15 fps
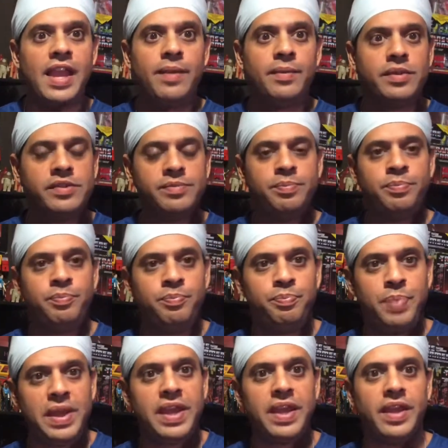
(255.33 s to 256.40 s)
is
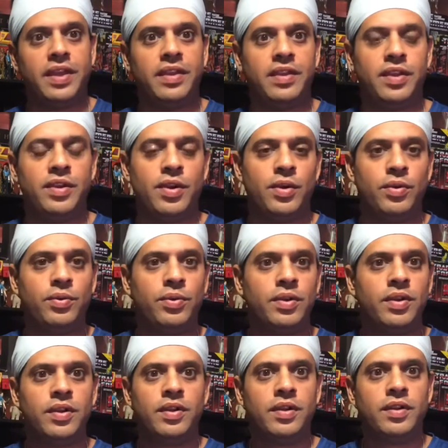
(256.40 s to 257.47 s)
big, you know.
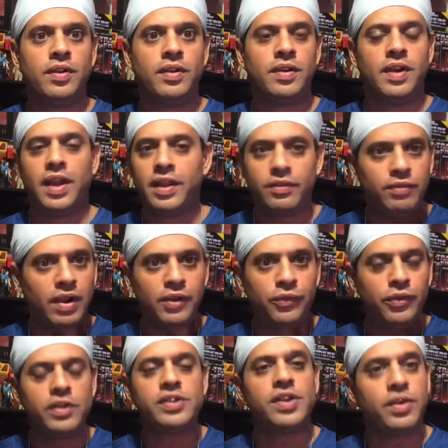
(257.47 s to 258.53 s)
And
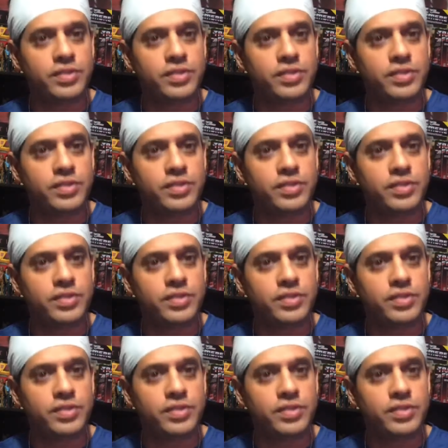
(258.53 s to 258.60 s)
rightfully so.